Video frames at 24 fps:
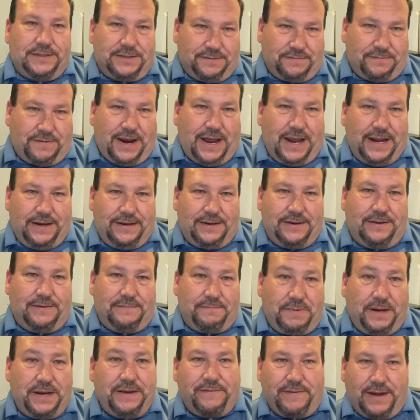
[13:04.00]
write.
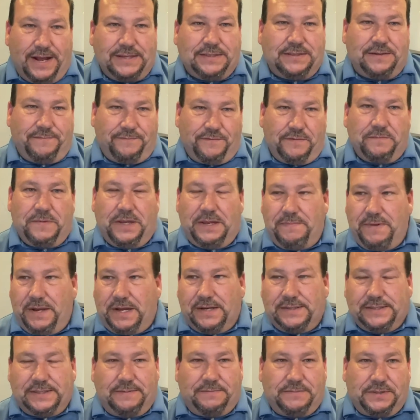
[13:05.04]
But he writes them for me
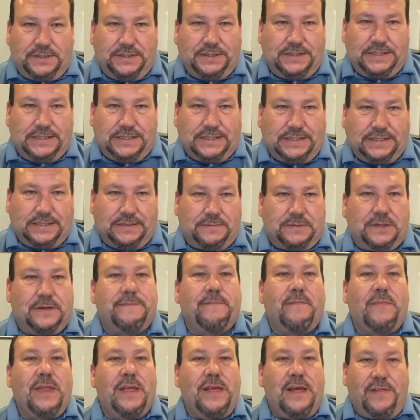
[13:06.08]
because I'm a good customer.
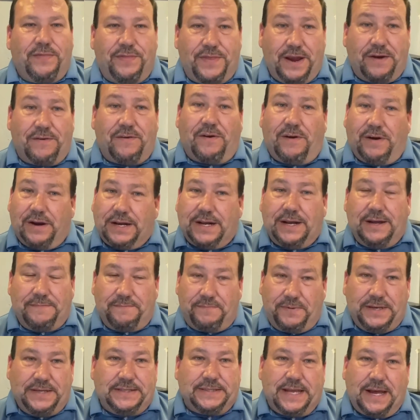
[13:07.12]
There are
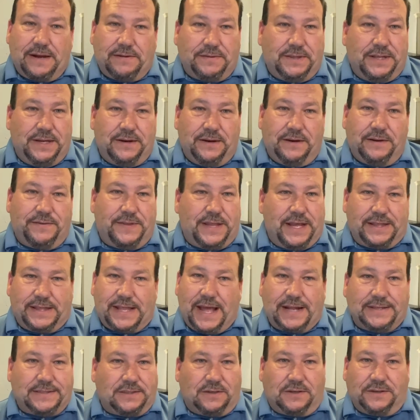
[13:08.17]
companies out there
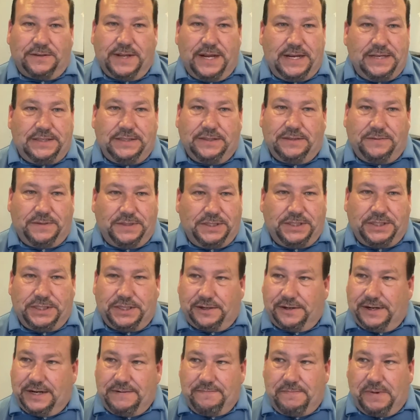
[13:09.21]
that's all they do is
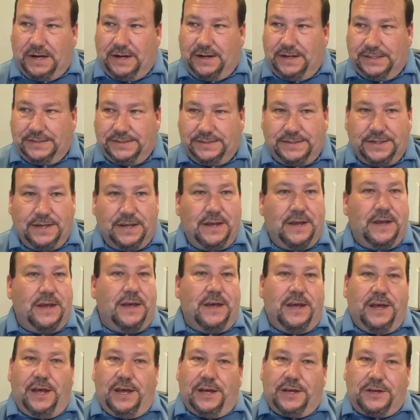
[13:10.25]
surety bonds.
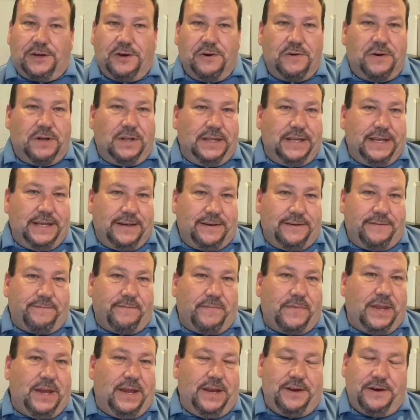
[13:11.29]
Google it
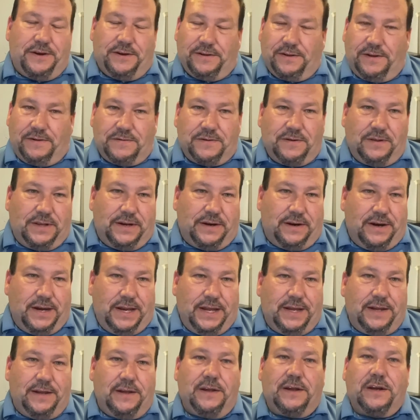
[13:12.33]
in your local
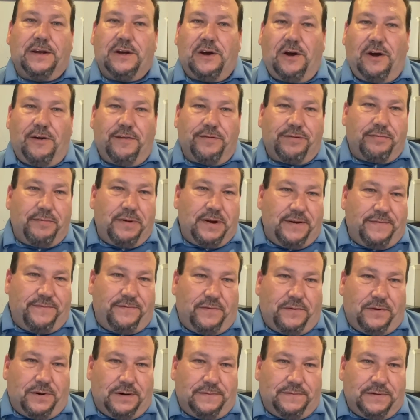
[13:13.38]
area, call 3 or
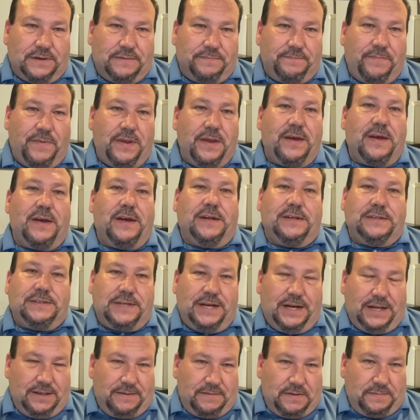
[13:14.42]
4 of them,
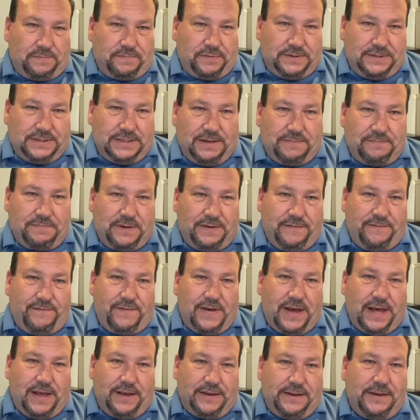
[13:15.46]
tell them the presumptive
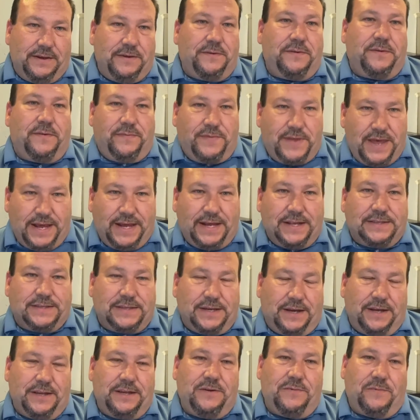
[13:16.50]
value. They can
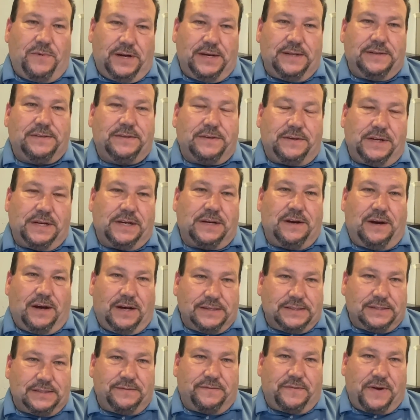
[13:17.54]
tell you what it's going to
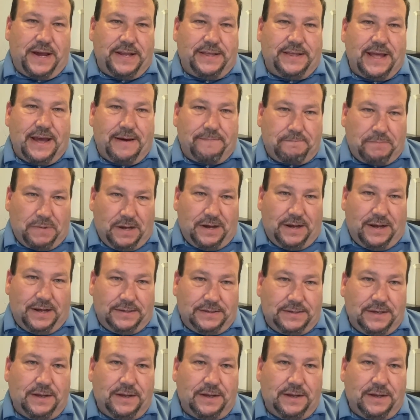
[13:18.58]
cost to write that bond.